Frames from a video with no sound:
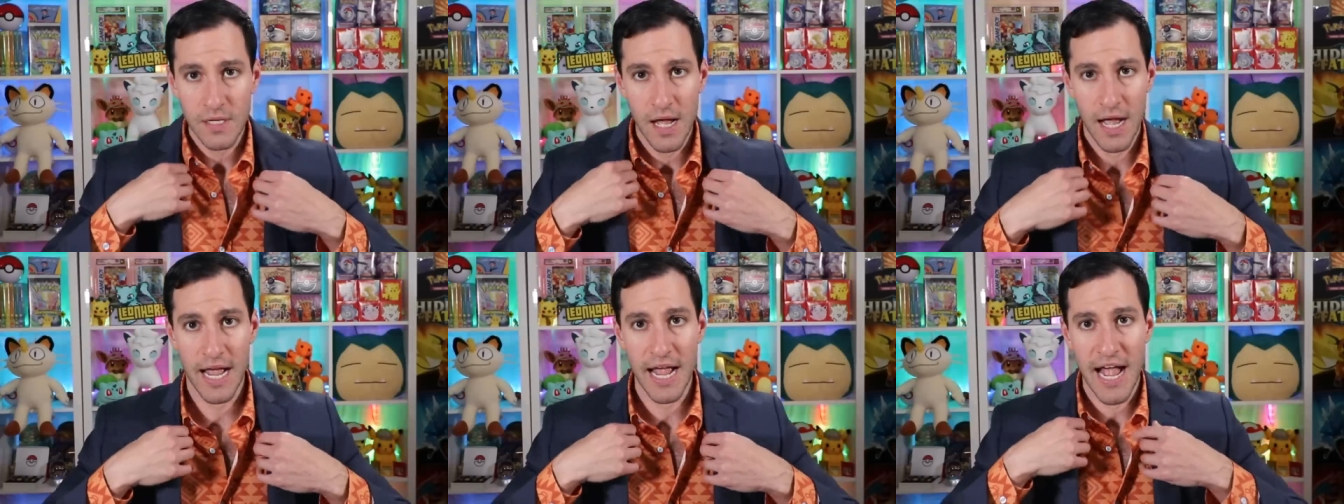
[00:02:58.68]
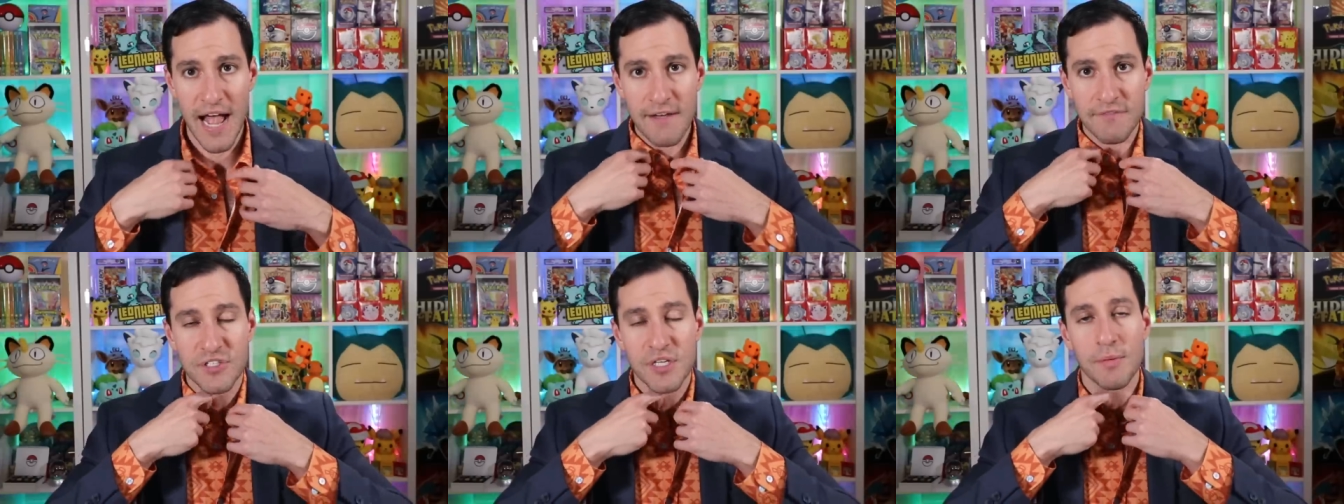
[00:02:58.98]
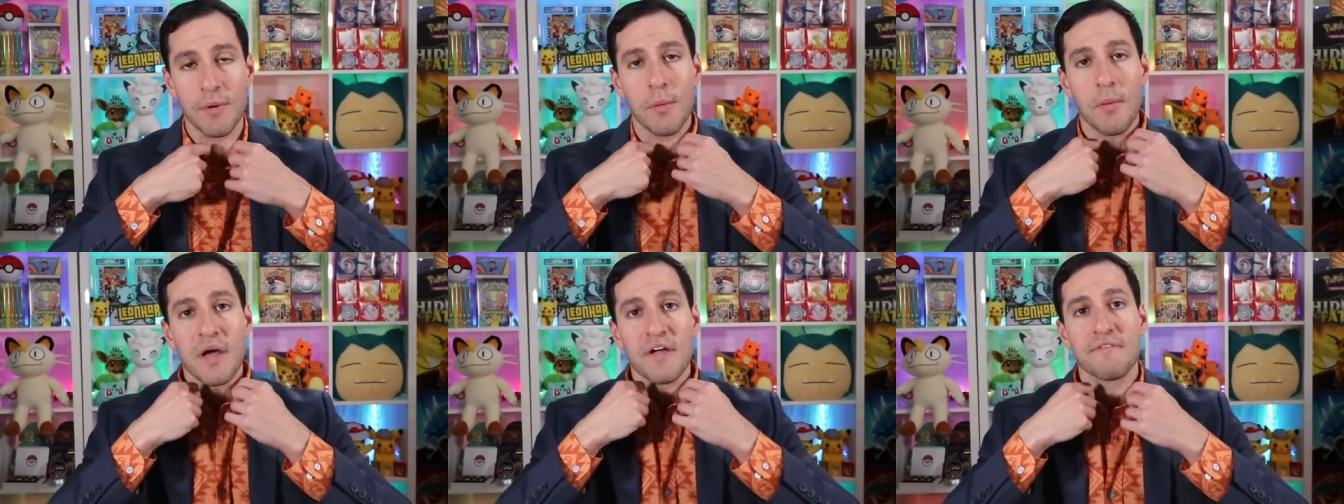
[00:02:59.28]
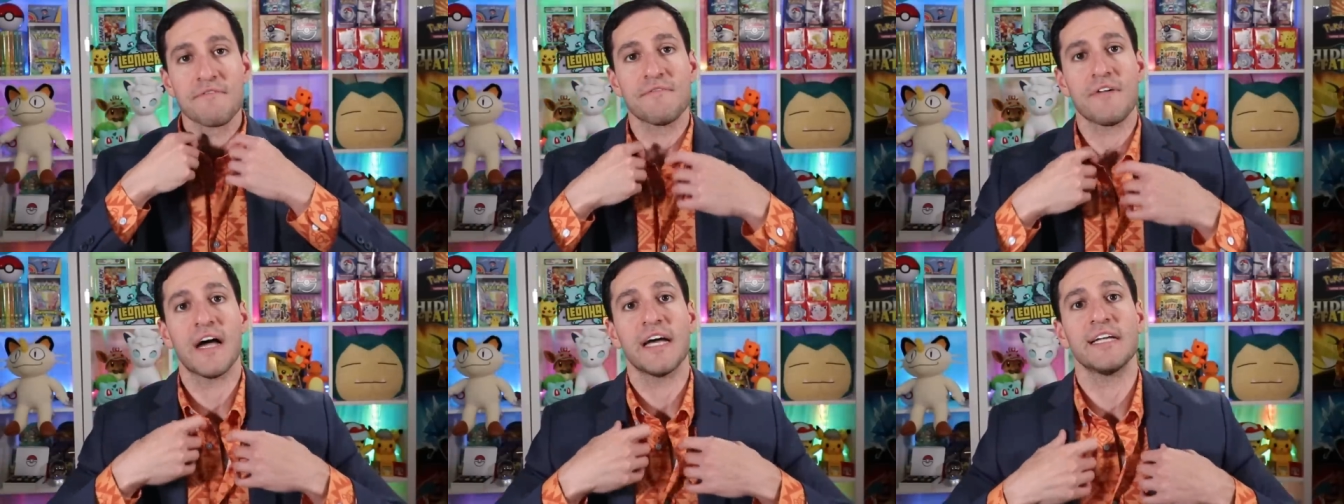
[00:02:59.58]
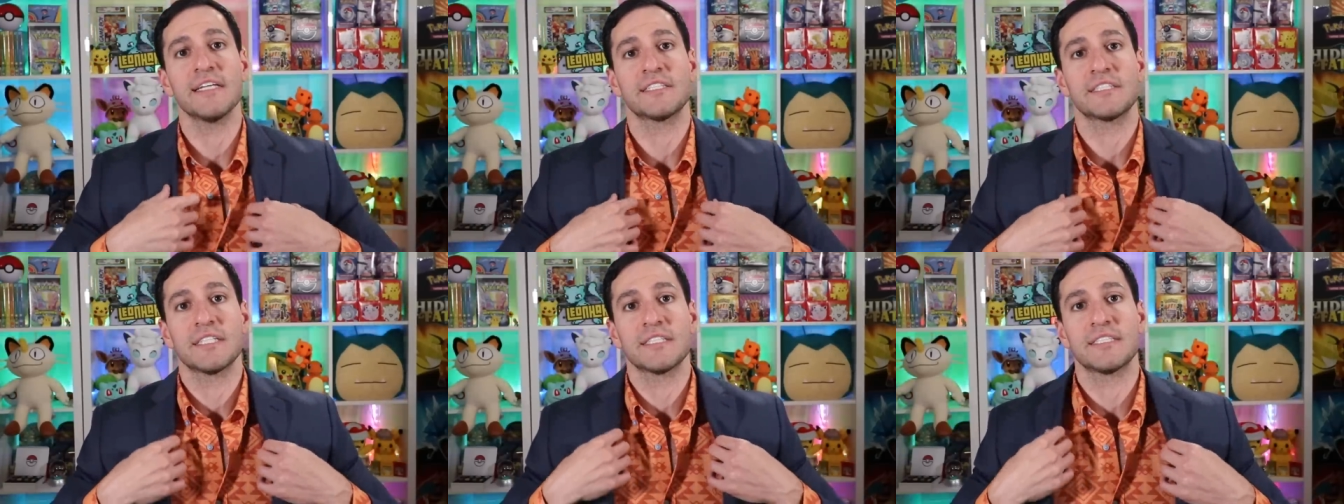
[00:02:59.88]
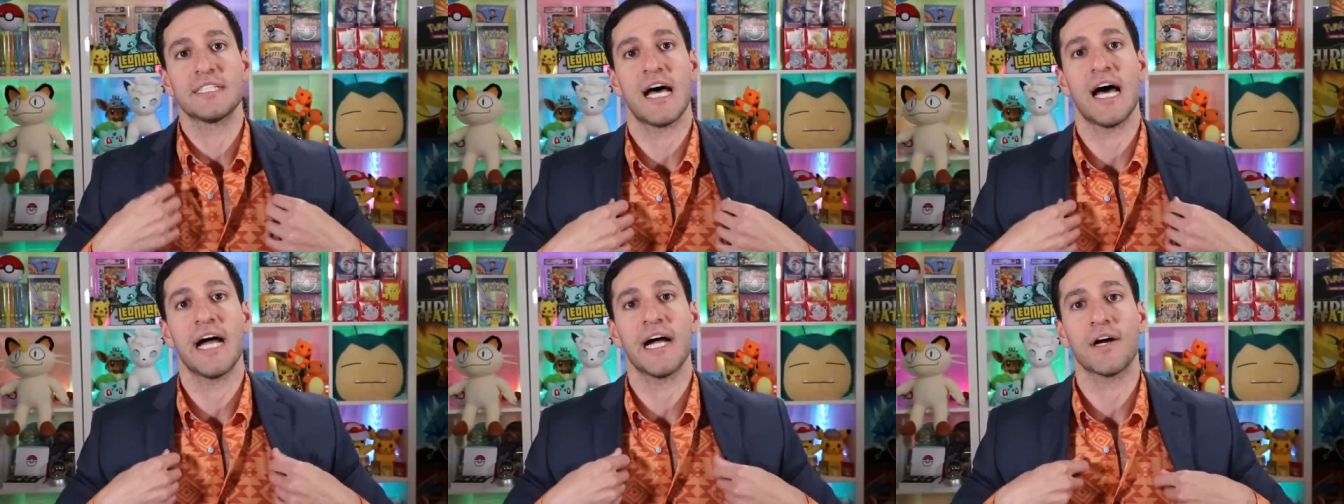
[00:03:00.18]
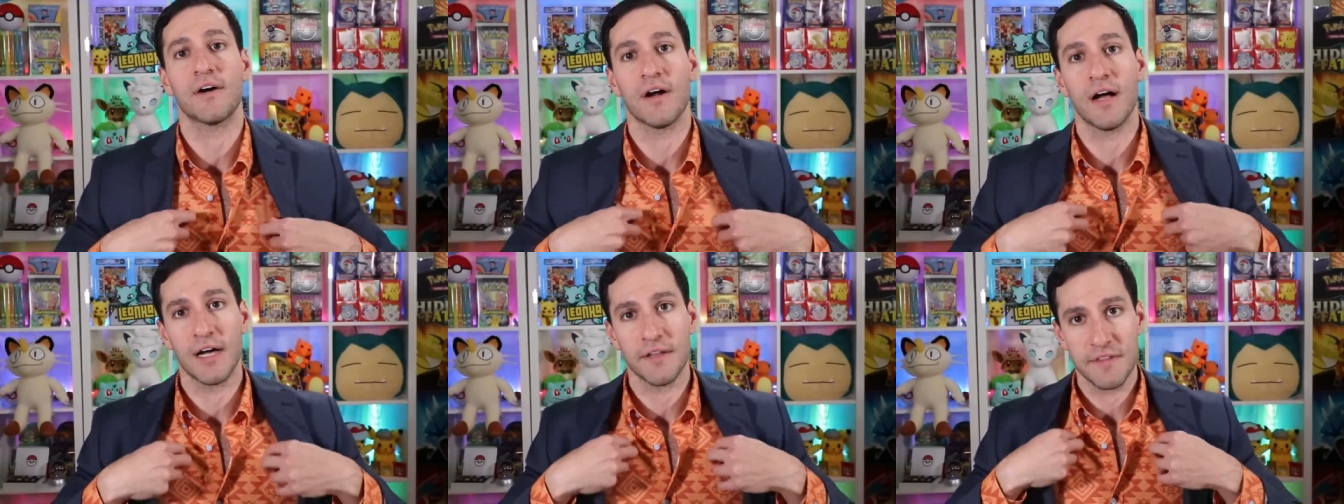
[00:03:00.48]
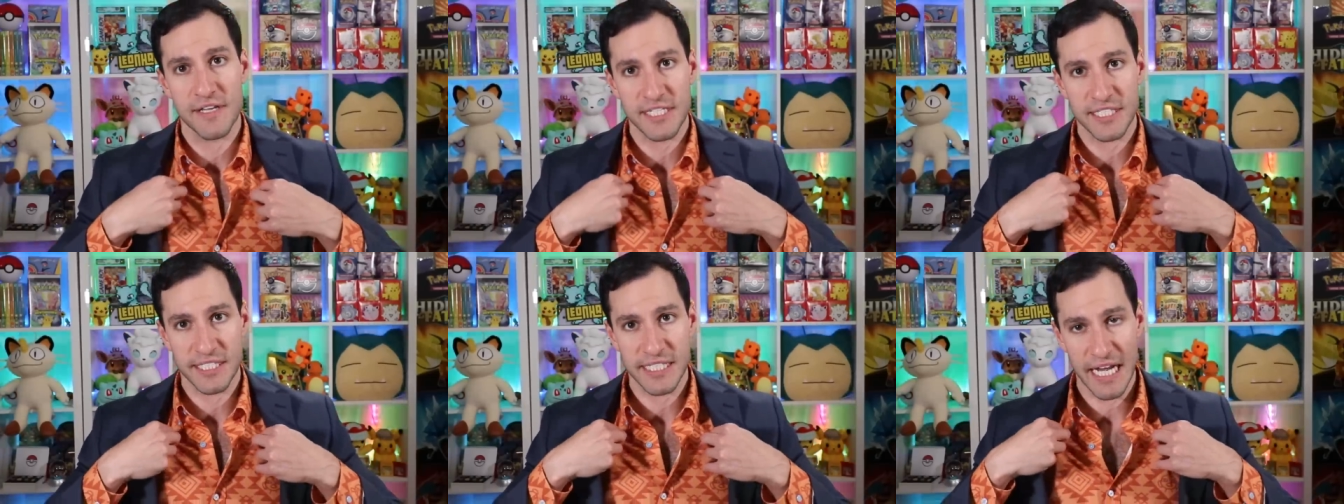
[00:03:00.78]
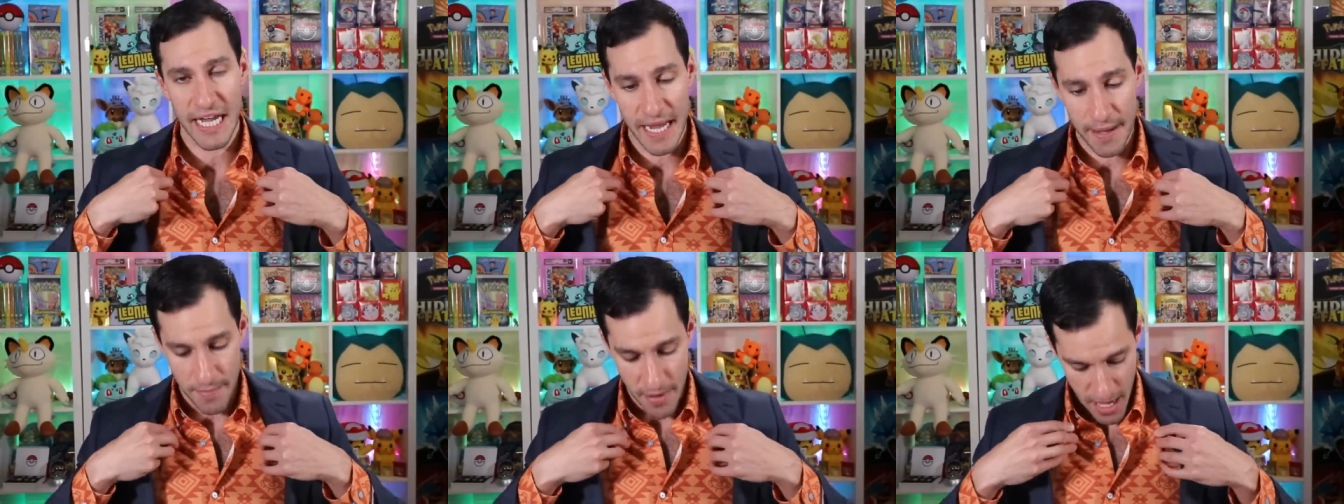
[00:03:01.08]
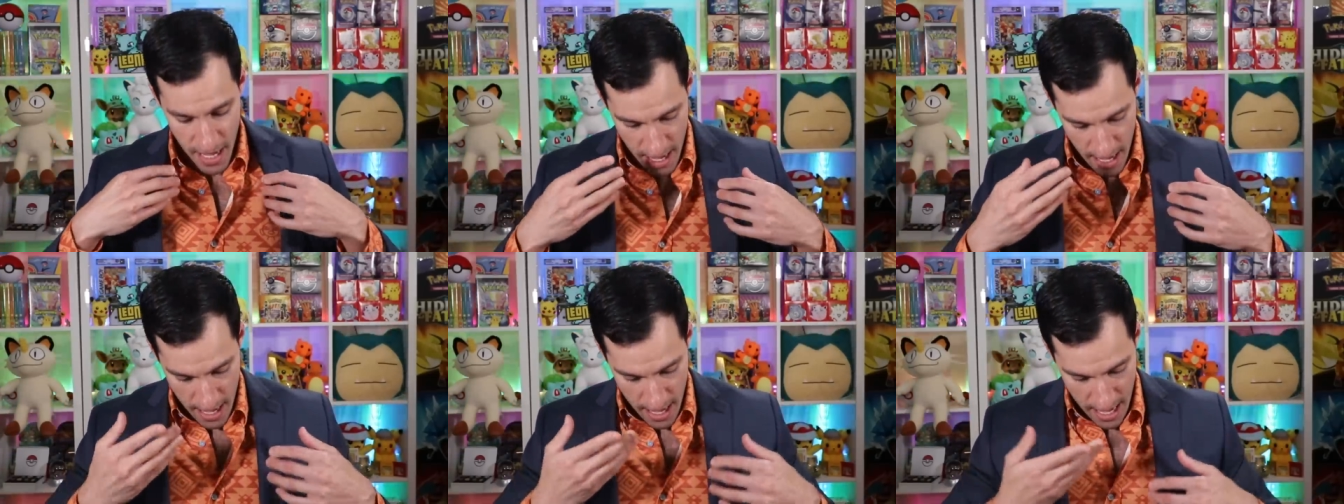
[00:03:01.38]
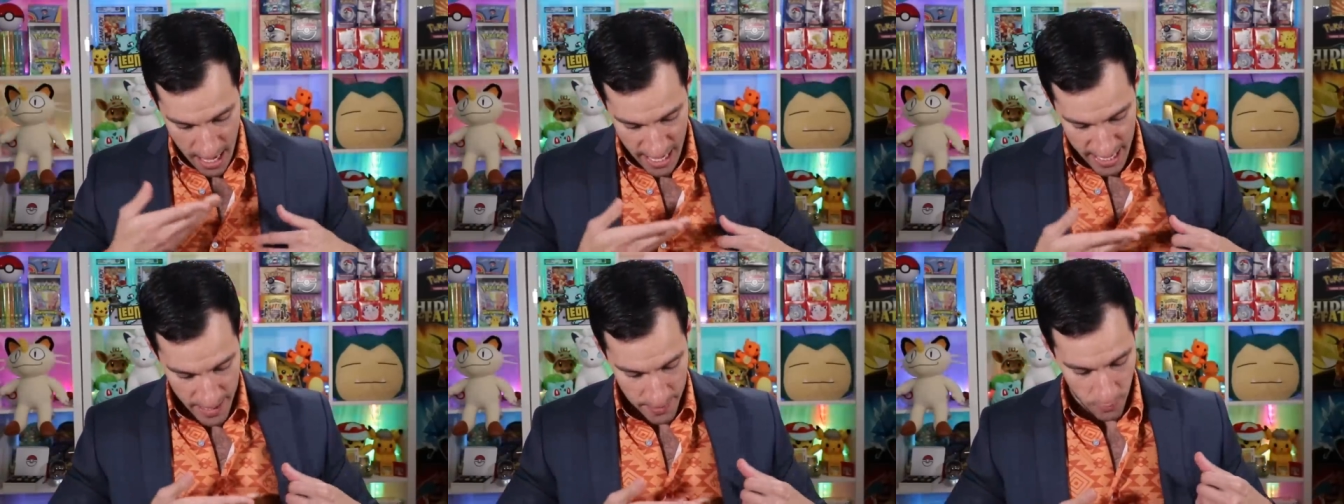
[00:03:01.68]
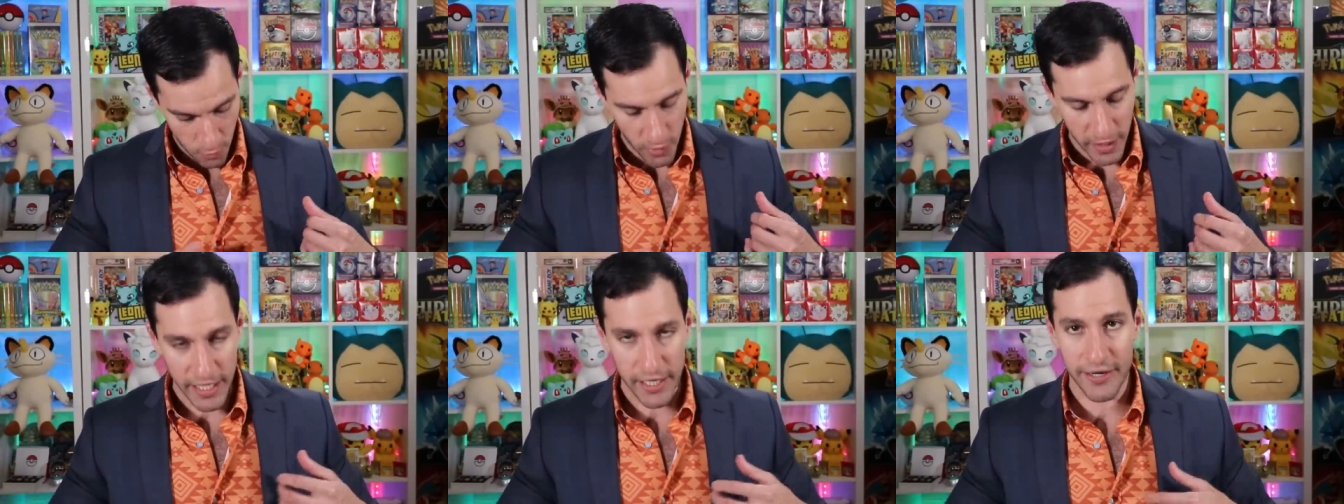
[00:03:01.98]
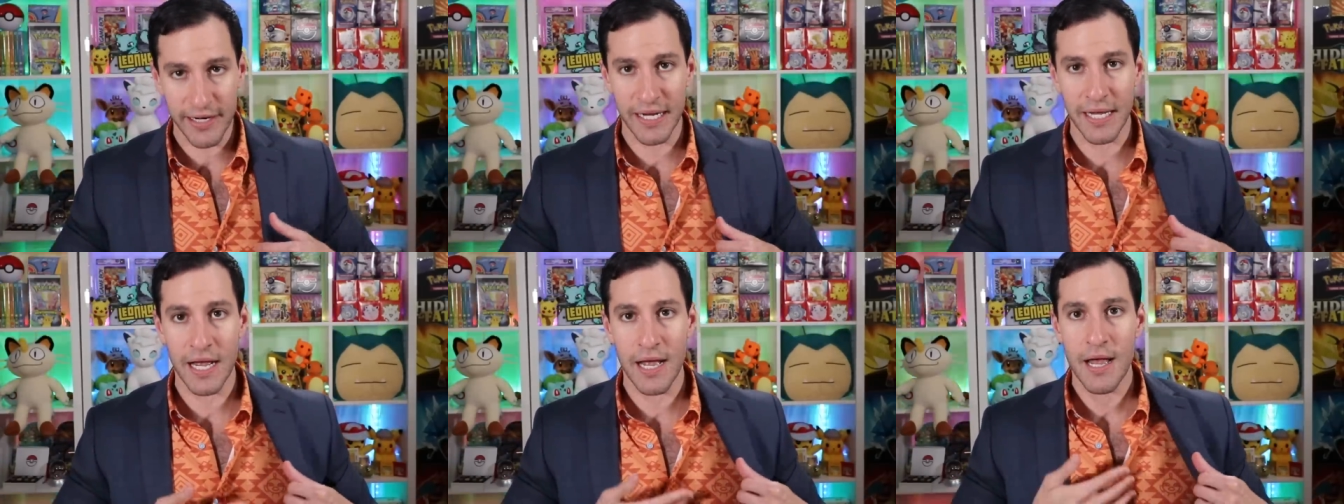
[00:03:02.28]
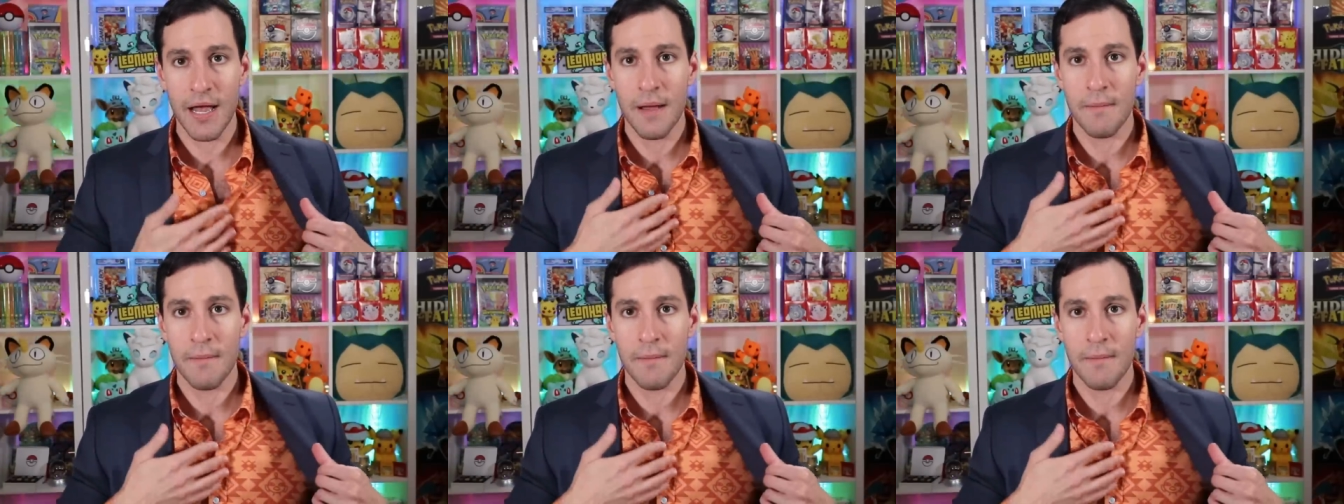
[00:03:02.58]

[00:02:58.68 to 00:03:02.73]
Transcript: I have some of my finest attire on. This time, I am wearing